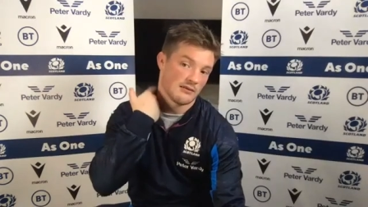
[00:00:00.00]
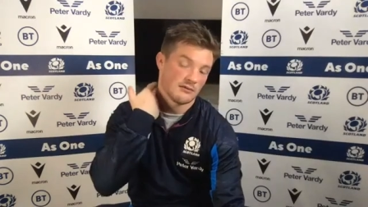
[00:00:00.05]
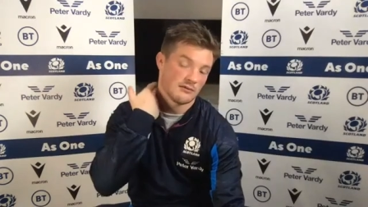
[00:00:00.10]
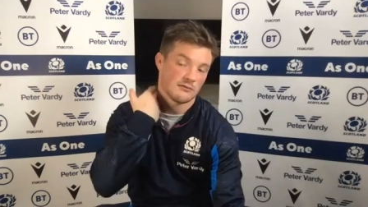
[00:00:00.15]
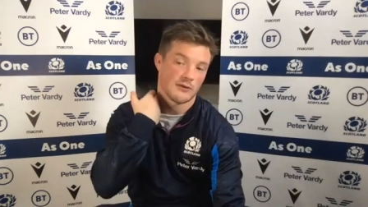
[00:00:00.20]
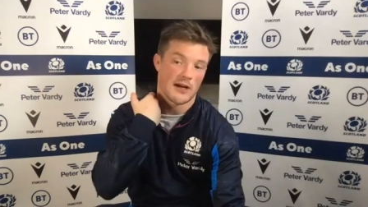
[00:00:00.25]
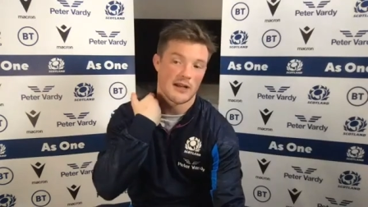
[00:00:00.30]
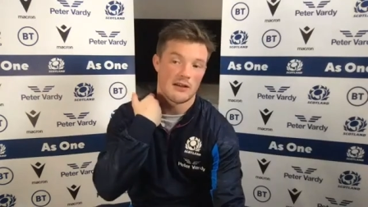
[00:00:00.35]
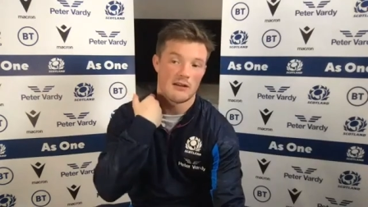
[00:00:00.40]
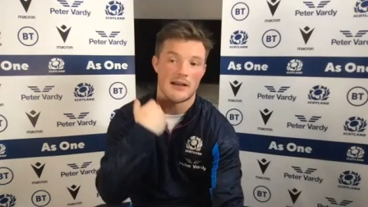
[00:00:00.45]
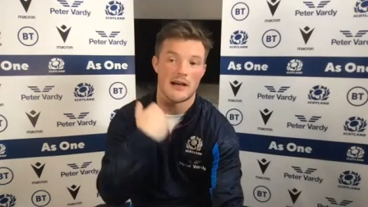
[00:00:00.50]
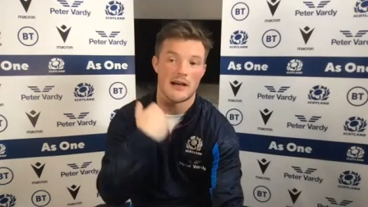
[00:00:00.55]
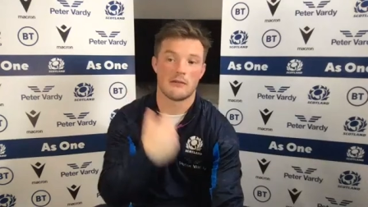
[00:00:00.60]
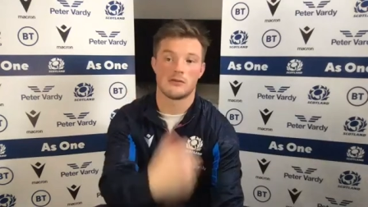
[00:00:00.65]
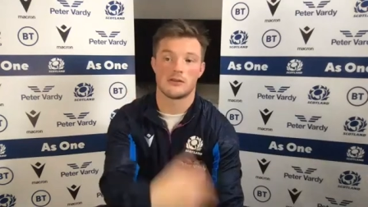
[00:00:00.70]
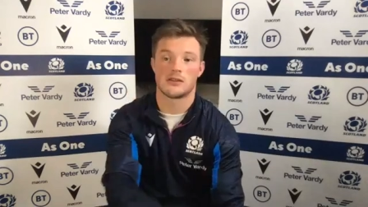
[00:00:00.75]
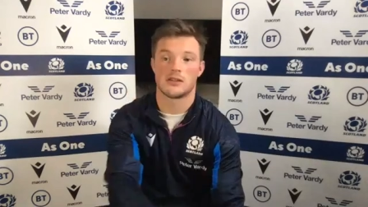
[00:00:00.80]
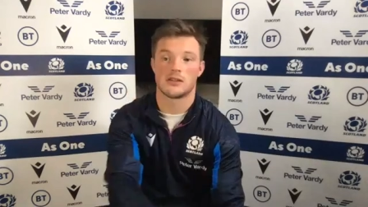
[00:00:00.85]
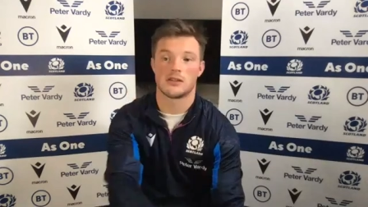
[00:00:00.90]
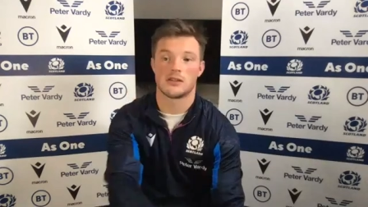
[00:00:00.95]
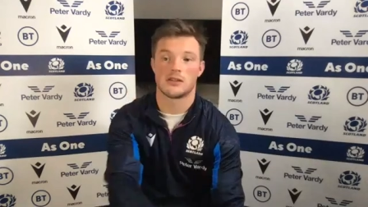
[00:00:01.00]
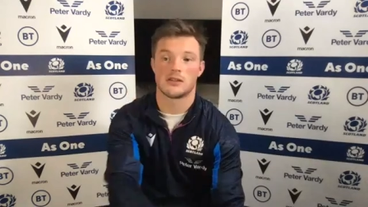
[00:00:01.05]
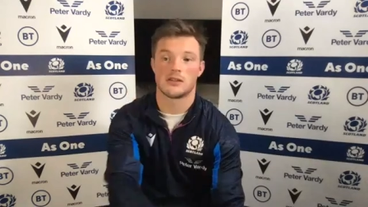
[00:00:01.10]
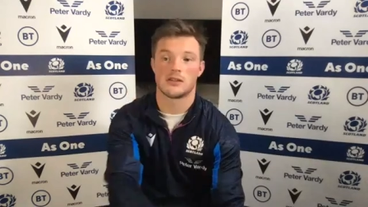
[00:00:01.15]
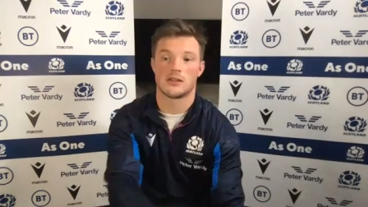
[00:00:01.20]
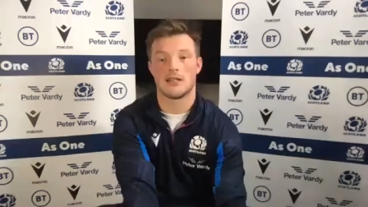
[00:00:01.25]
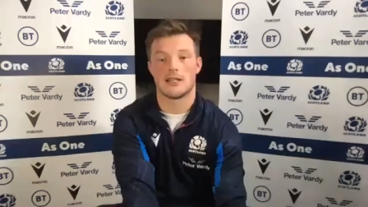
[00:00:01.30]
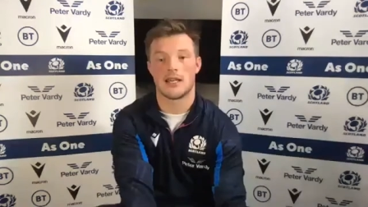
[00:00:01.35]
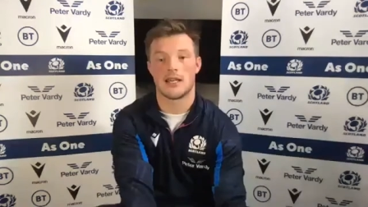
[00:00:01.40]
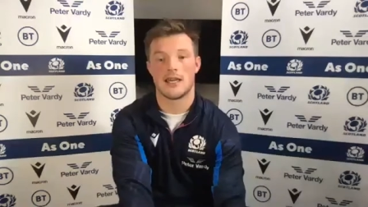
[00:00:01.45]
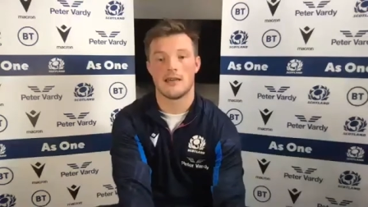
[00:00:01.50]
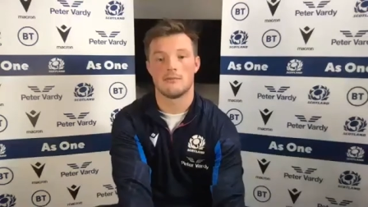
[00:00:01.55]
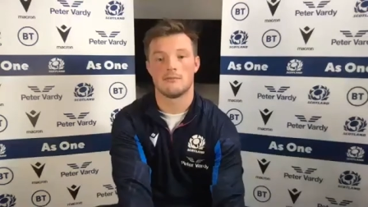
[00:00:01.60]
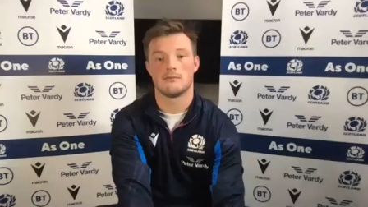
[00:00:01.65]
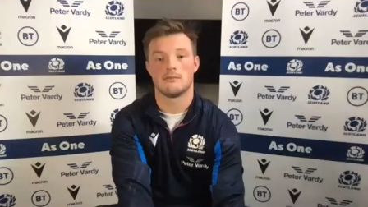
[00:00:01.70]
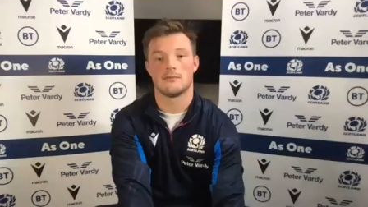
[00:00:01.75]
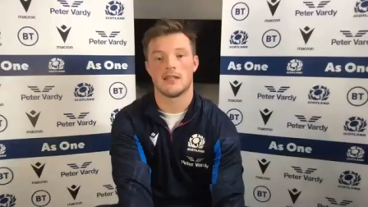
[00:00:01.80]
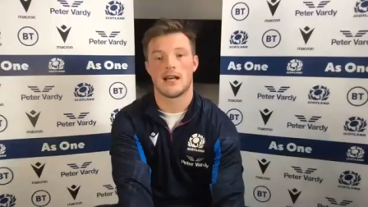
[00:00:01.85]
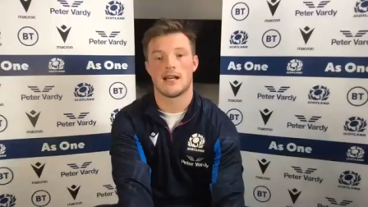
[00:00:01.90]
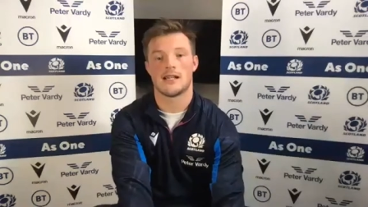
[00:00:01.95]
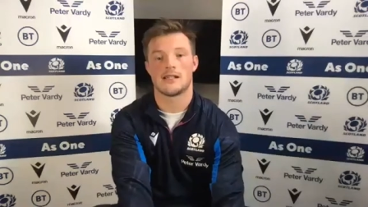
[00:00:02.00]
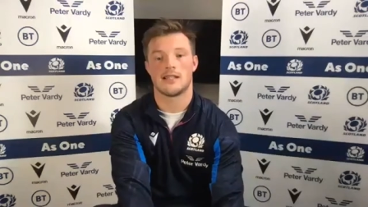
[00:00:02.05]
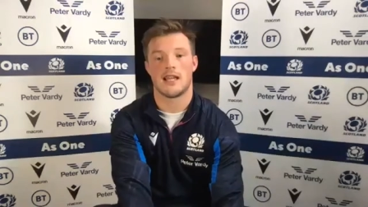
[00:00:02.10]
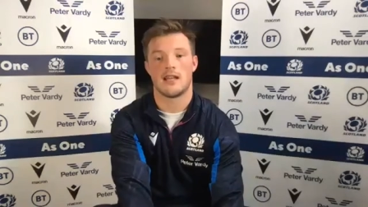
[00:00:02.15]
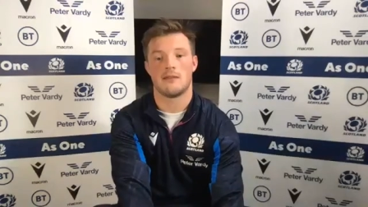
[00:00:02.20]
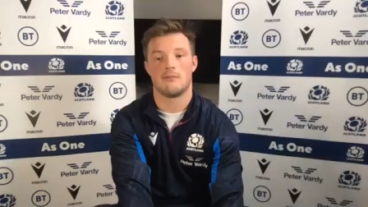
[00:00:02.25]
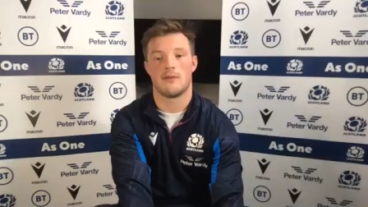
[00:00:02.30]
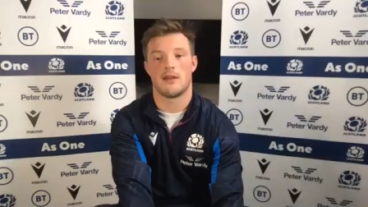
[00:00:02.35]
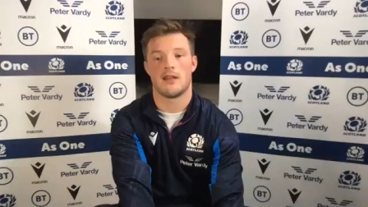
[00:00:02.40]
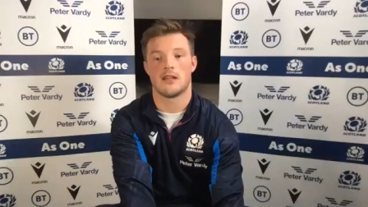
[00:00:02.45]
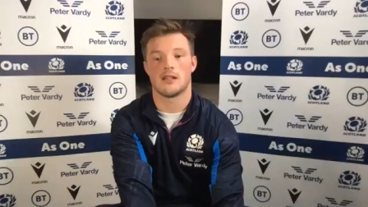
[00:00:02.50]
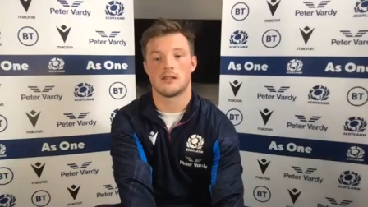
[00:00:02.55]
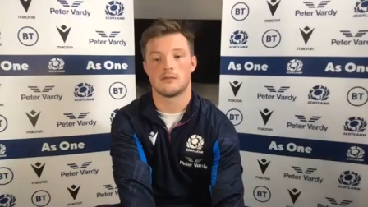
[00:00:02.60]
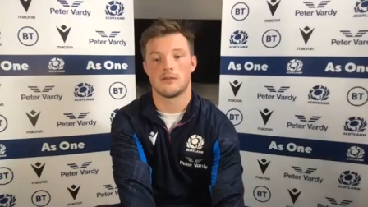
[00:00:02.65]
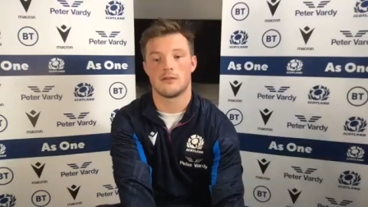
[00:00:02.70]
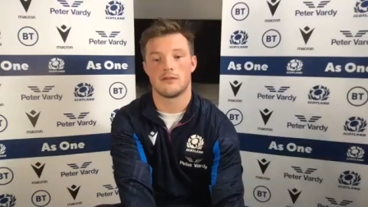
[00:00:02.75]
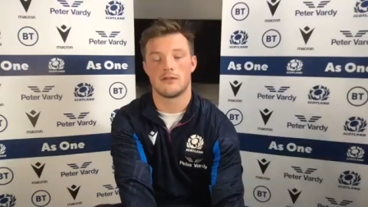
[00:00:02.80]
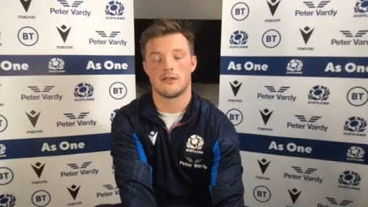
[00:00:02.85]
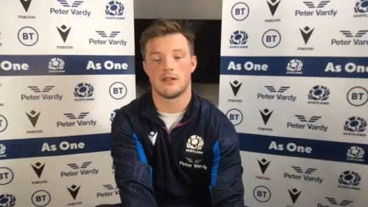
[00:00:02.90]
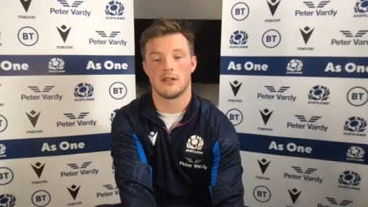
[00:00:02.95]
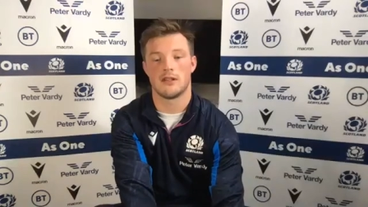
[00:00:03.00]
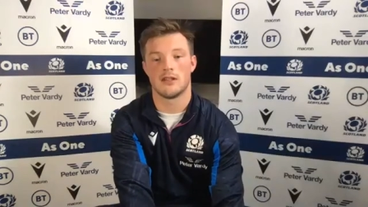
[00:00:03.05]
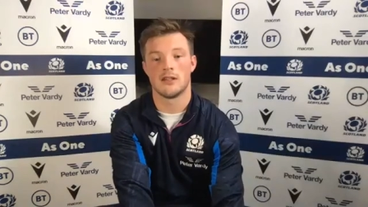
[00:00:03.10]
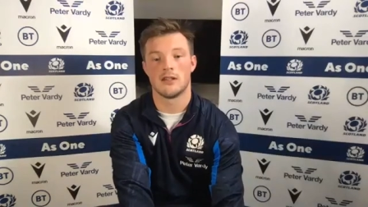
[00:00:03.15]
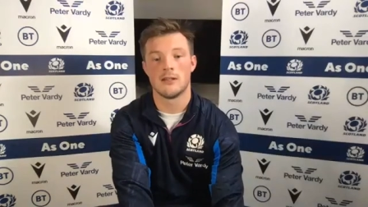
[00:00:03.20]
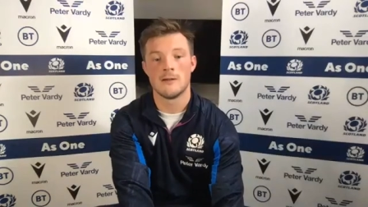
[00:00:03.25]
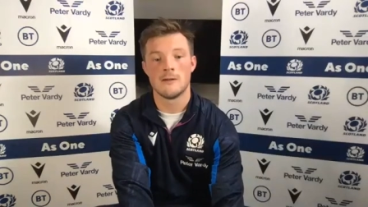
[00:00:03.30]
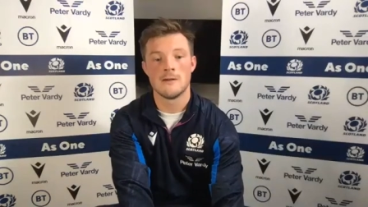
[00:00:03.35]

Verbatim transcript: Whether that was the Australia game last ten minutes, with to